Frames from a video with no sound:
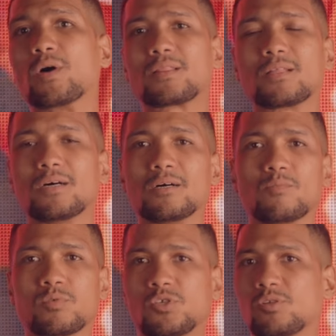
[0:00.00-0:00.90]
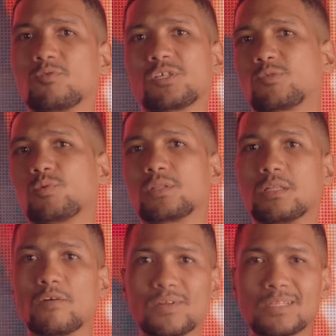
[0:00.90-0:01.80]
with uh, you know just with the
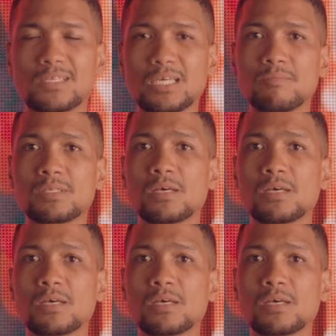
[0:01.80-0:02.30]
different teams.